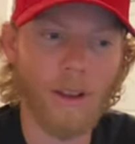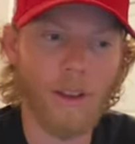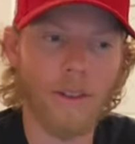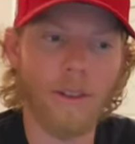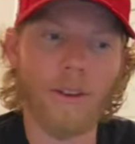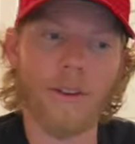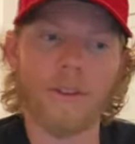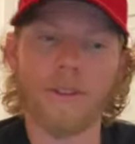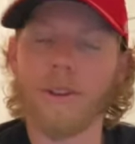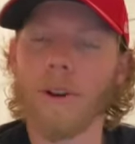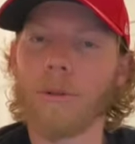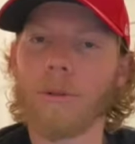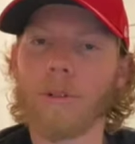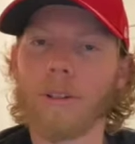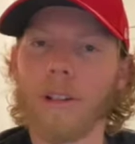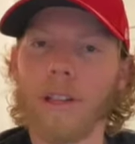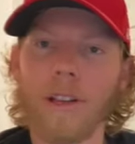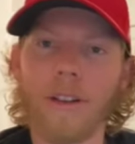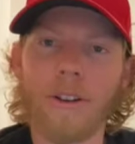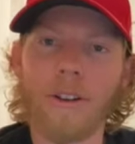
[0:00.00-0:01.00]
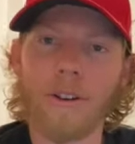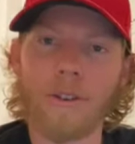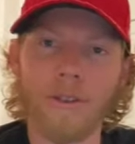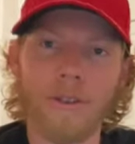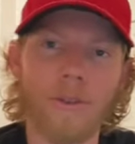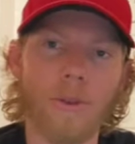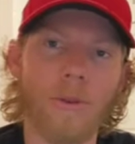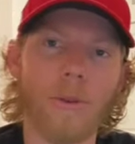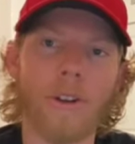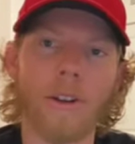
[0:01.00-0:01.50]
There is no linear
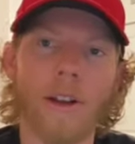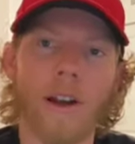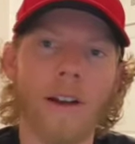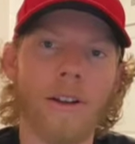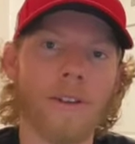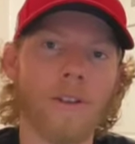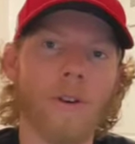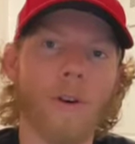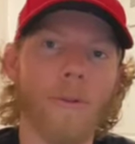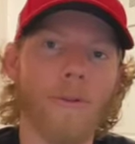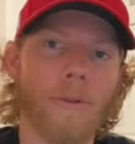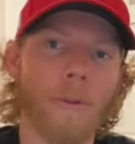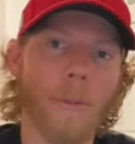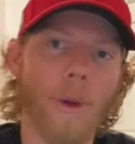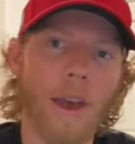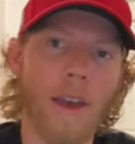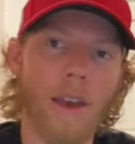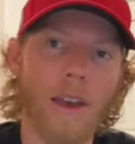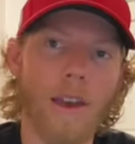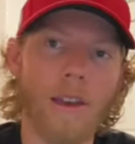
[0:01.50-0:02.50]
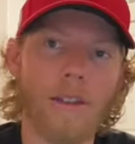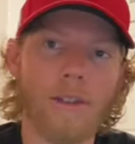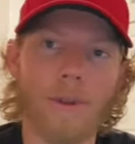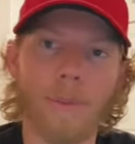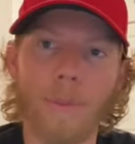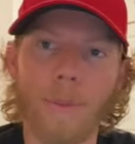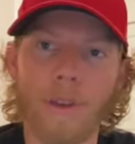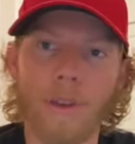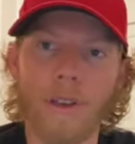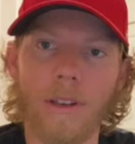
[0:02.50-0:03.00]
storyline going from A to
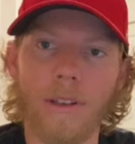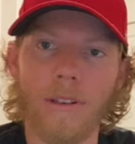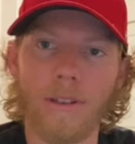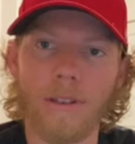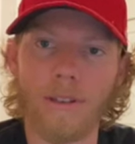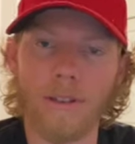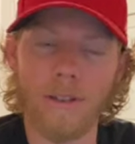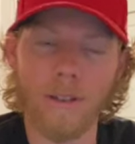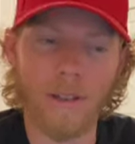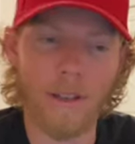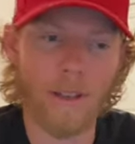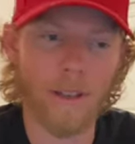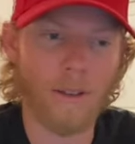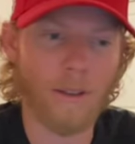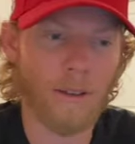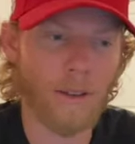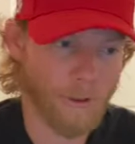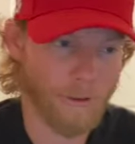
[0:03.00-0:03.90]
B to C.